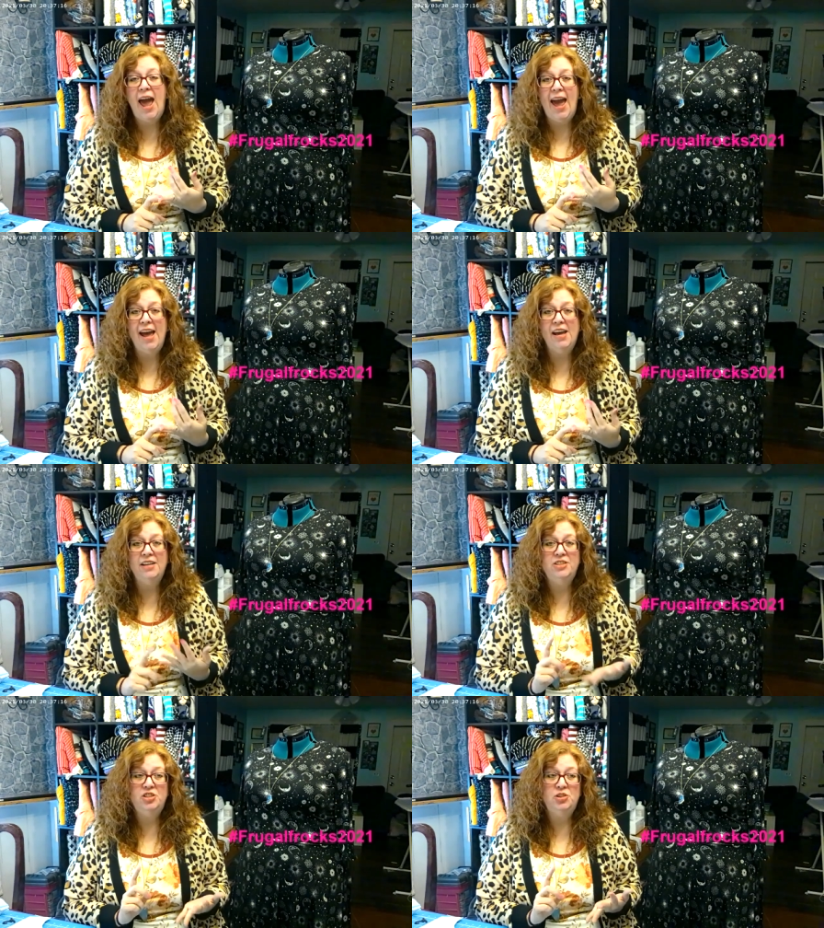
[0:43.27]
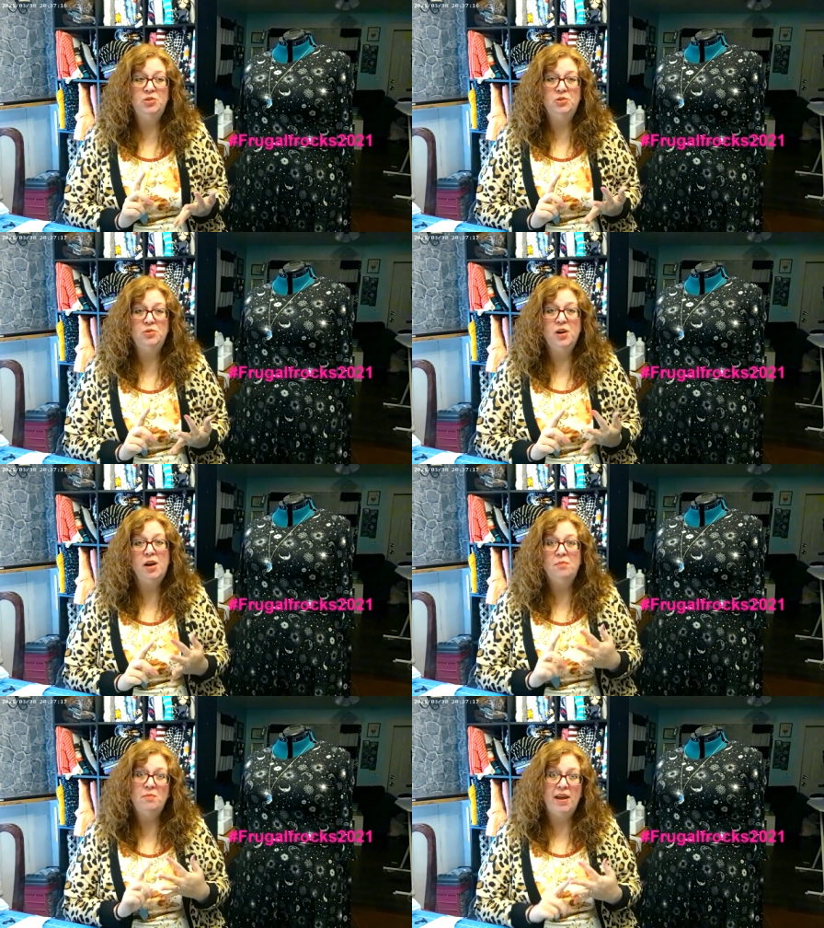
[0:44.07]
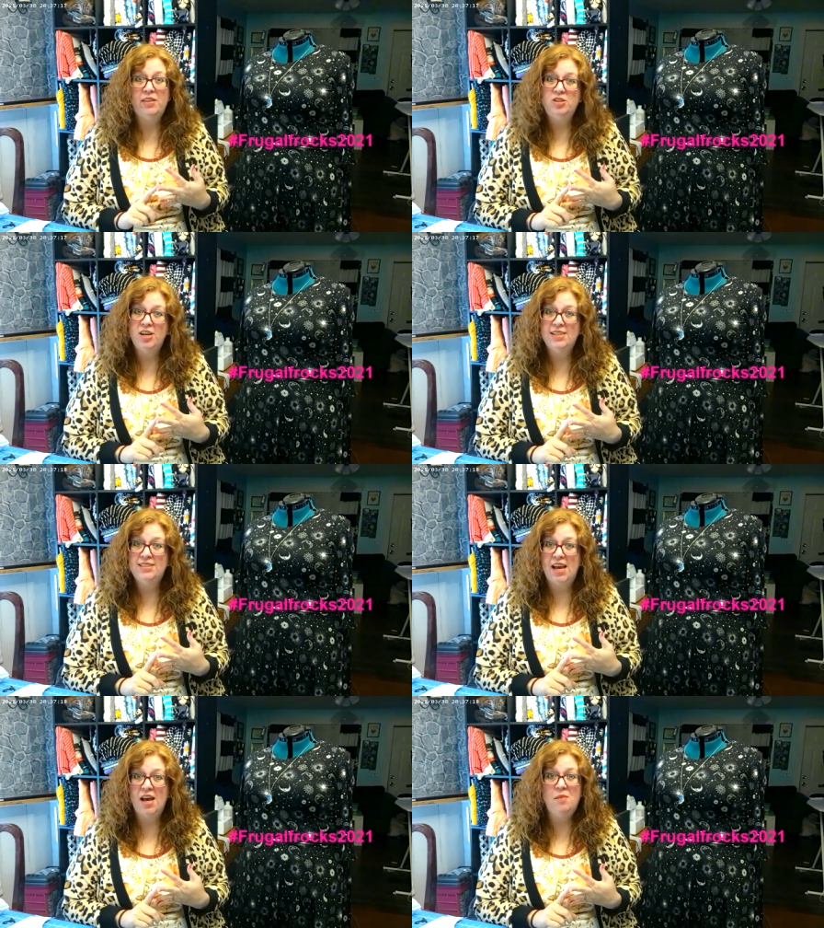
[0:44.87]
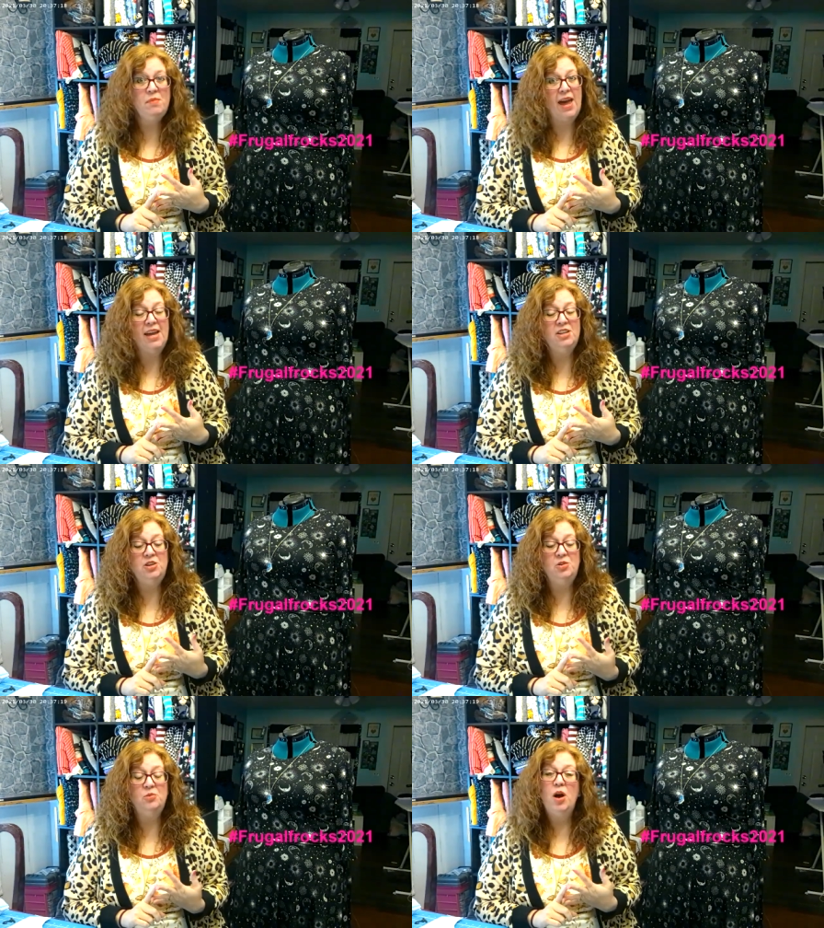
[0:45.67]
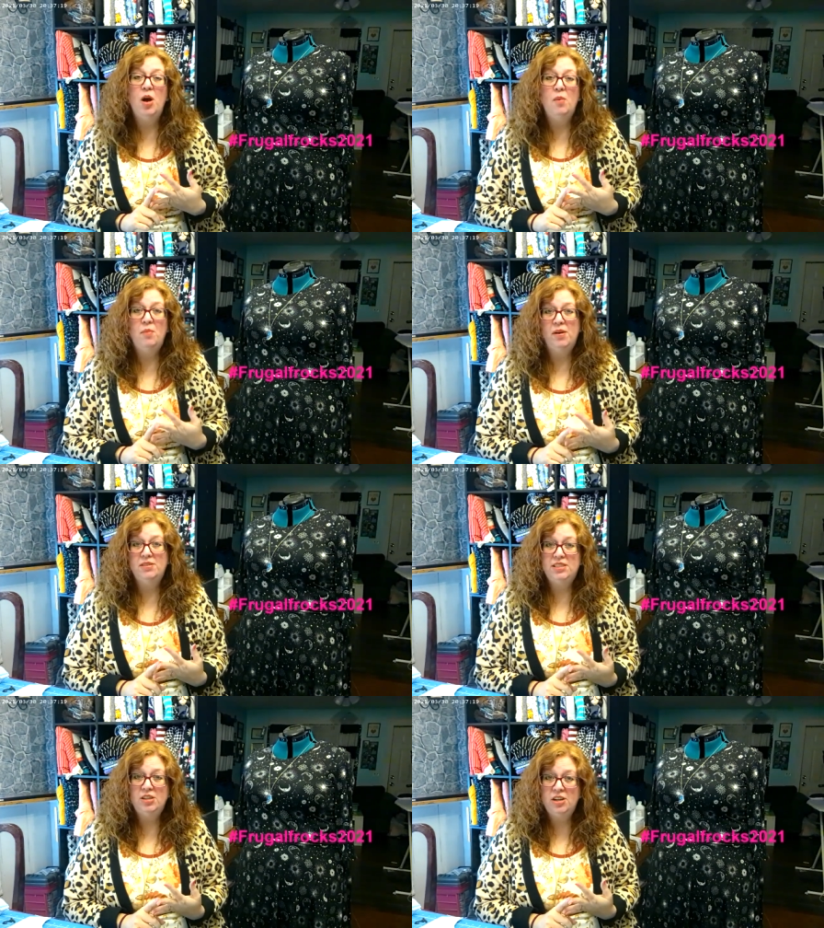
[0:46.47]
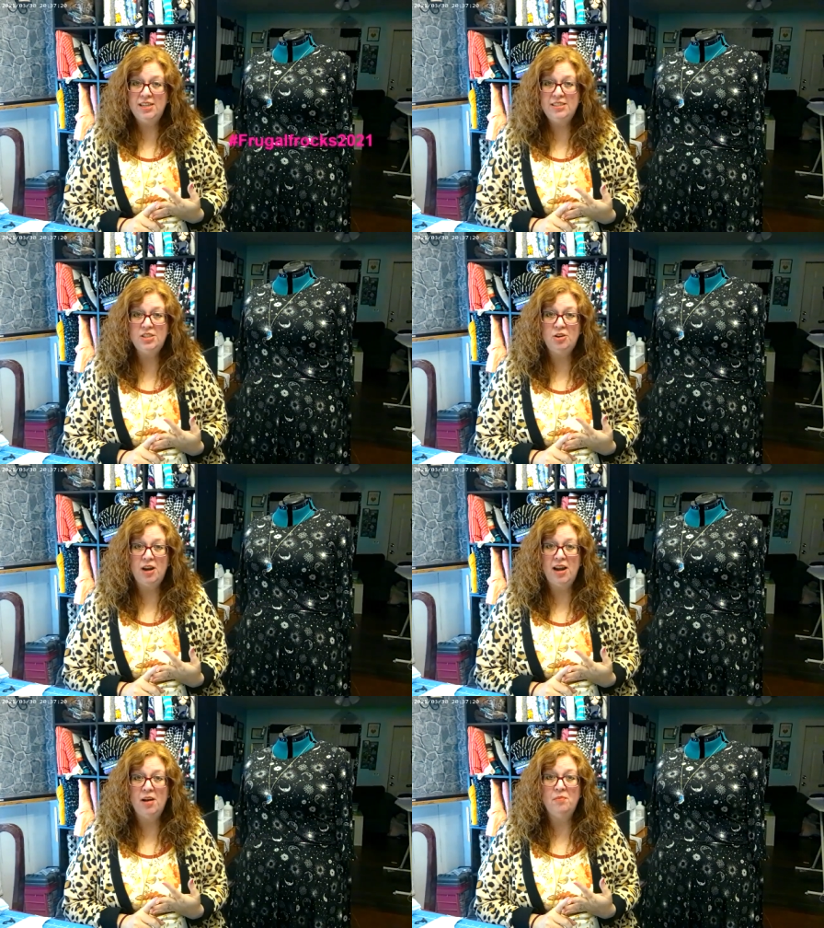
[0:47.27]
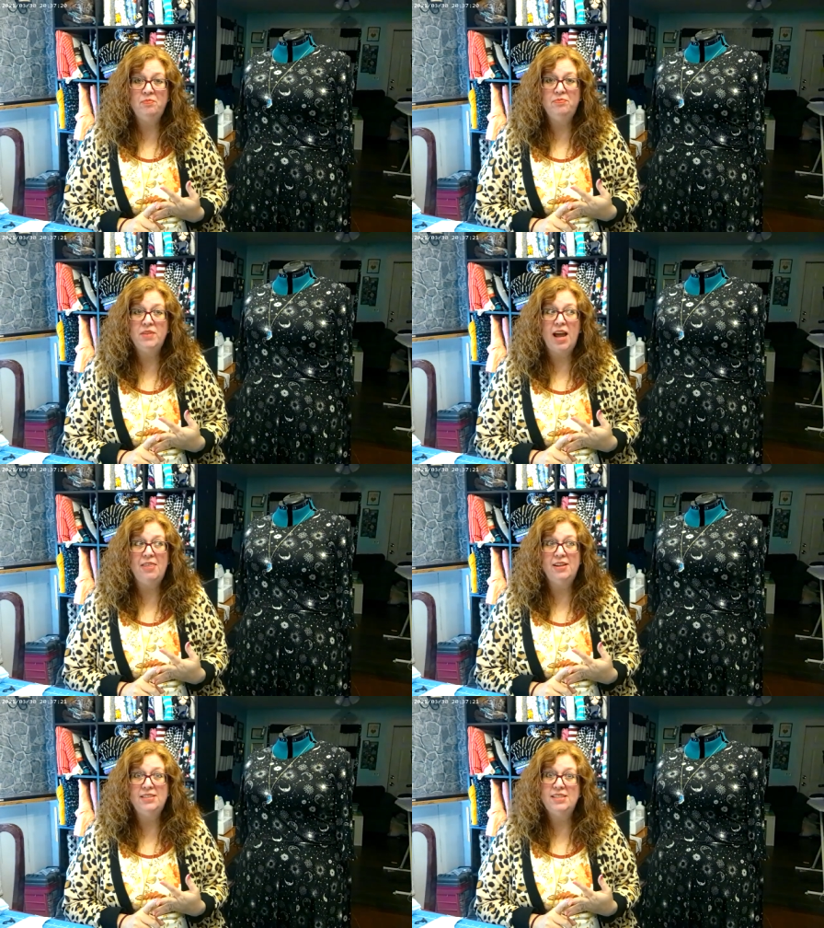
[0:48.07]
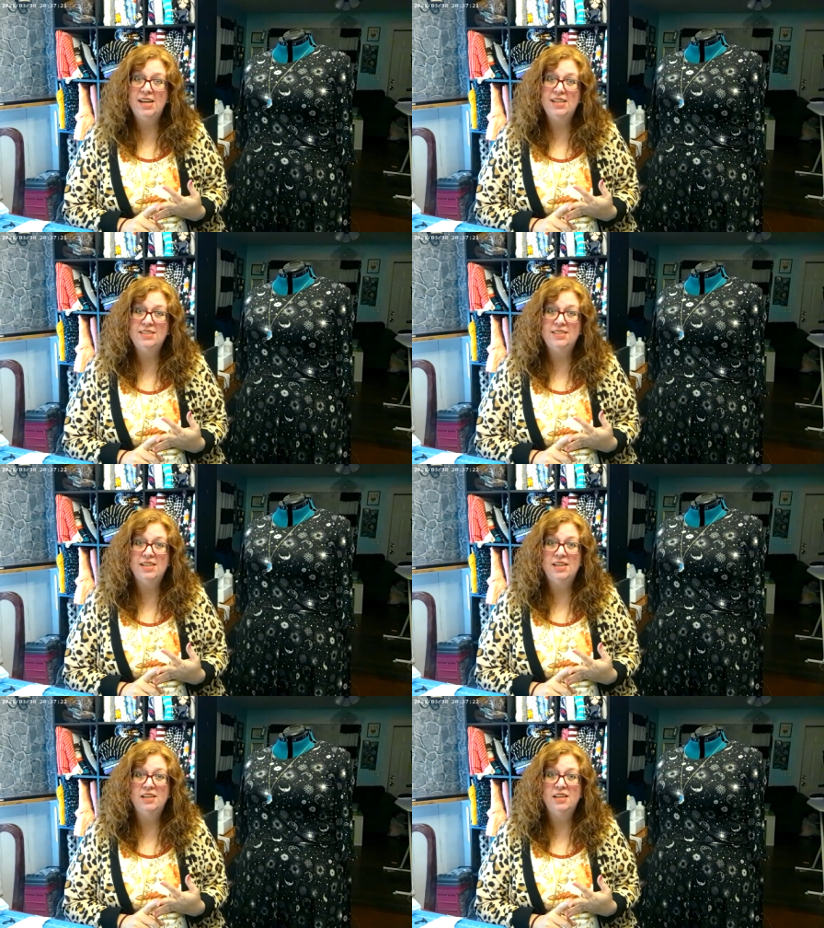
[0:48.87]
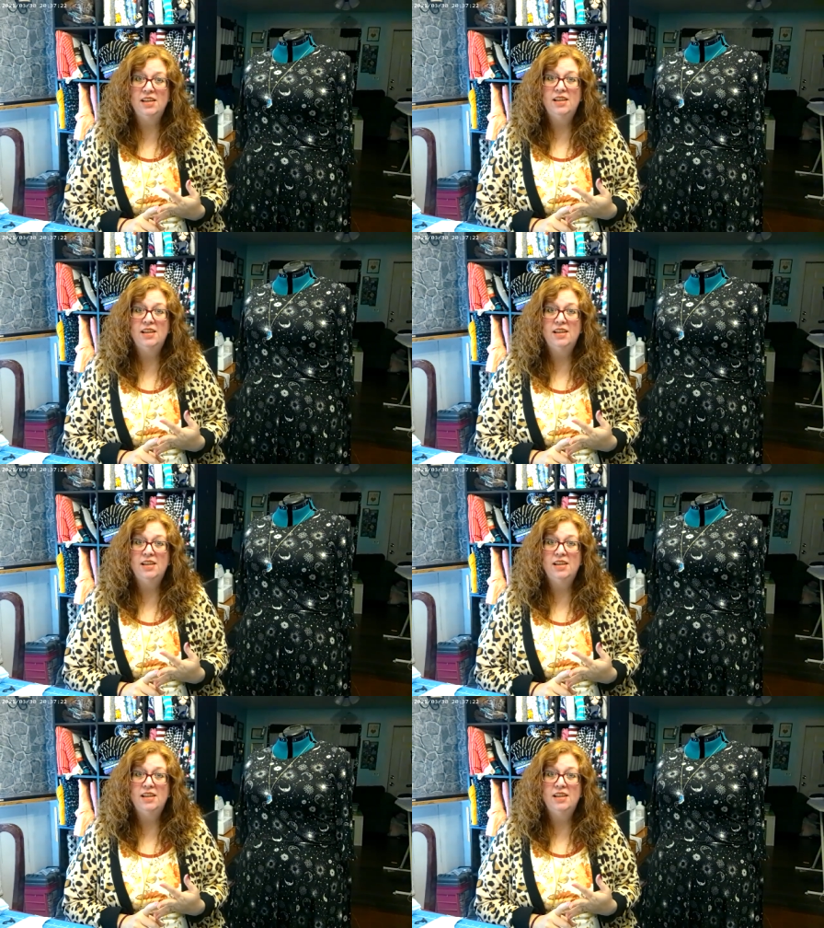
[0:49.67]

and you make the dress up and you post it on Instagram. I think today's the